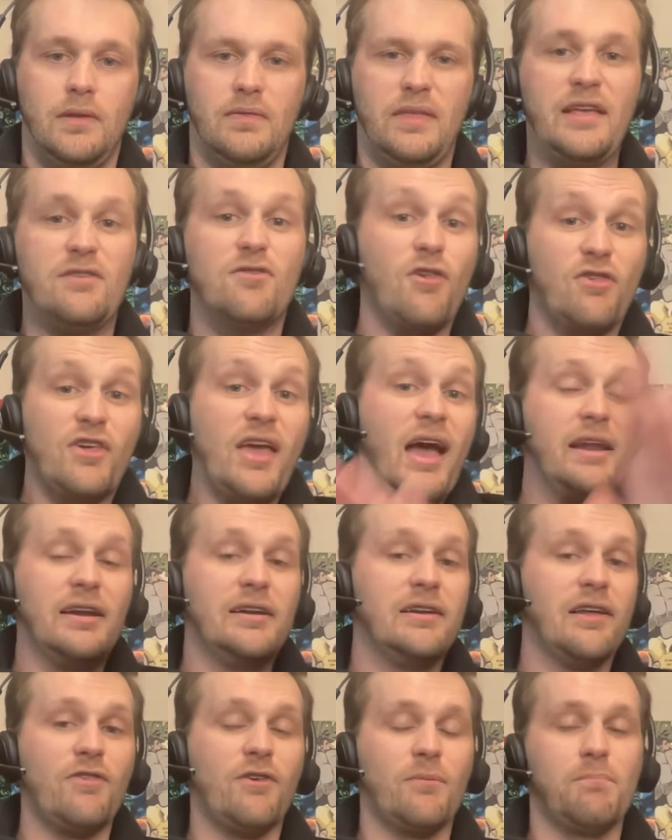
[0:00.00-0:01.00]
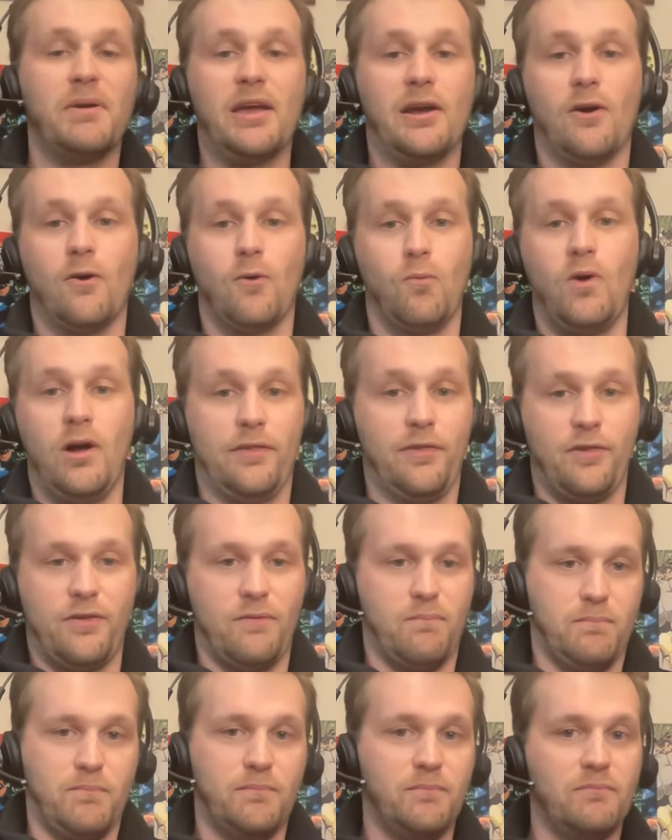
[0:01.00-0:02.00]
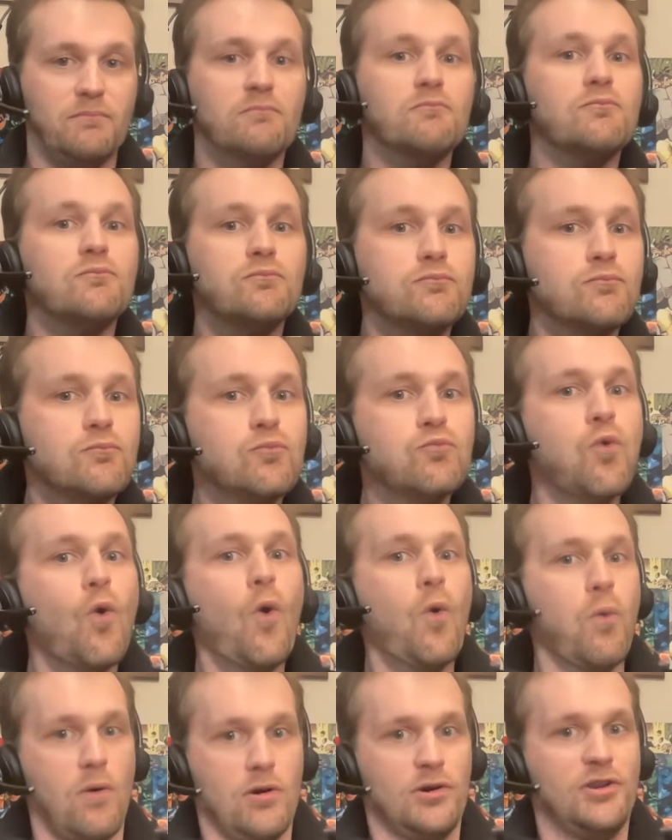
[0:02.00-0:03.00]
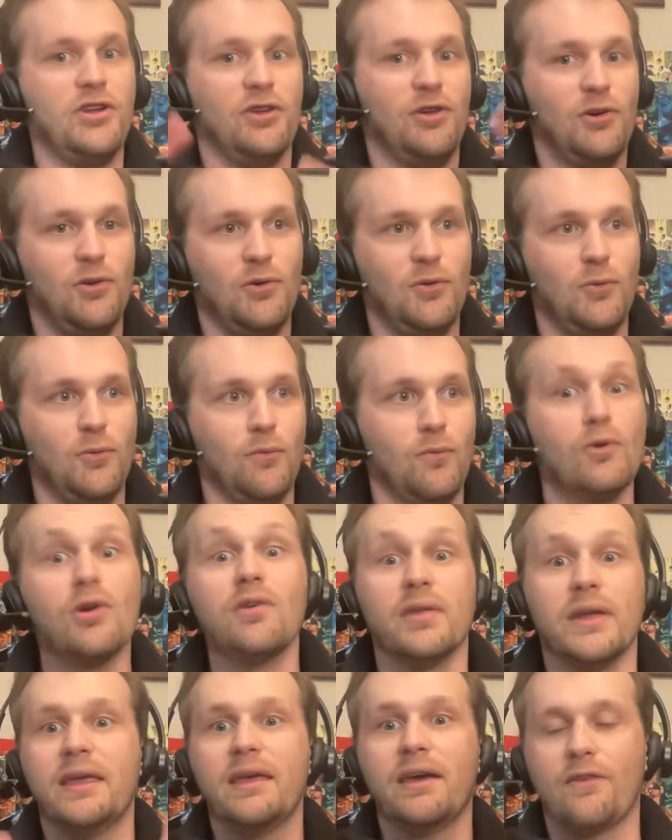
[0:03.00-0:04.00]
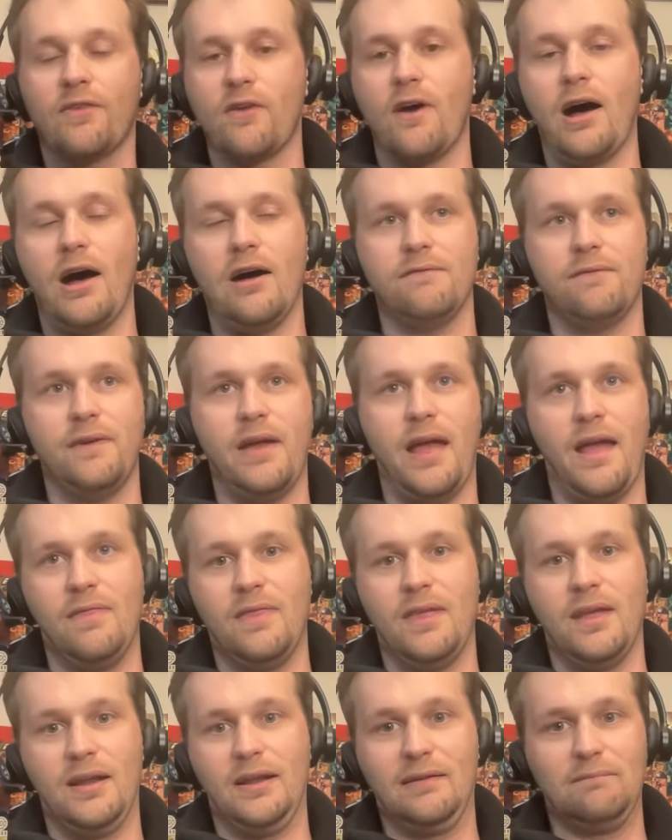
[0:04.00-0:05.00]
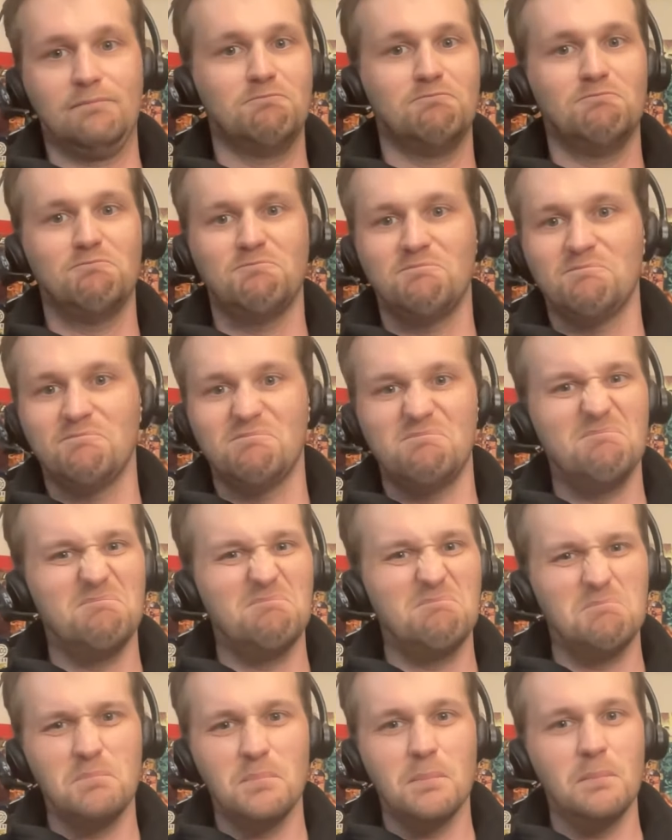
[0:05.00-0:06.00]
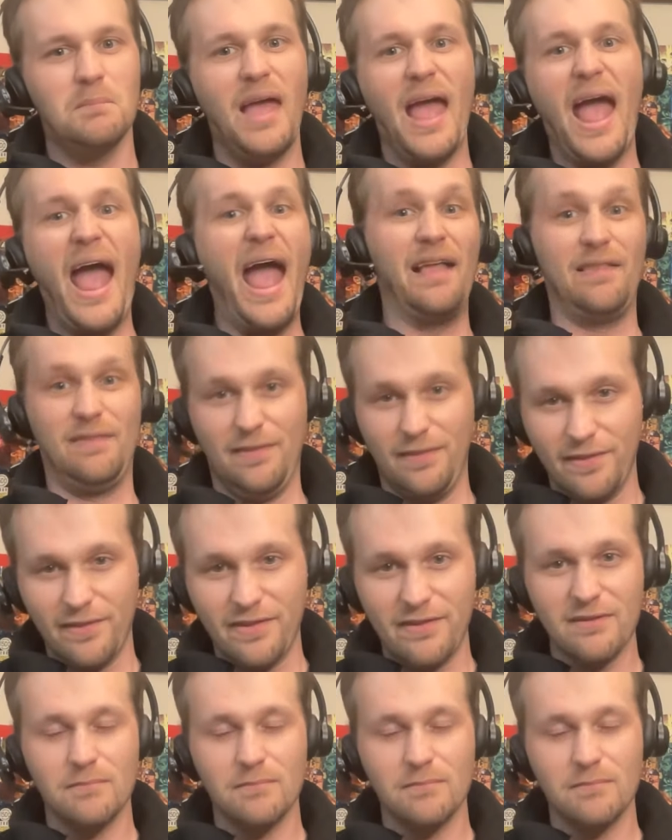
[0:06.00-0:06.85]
They just uh-huh. kind of disappear once World War II really kicks off and then mm. ends.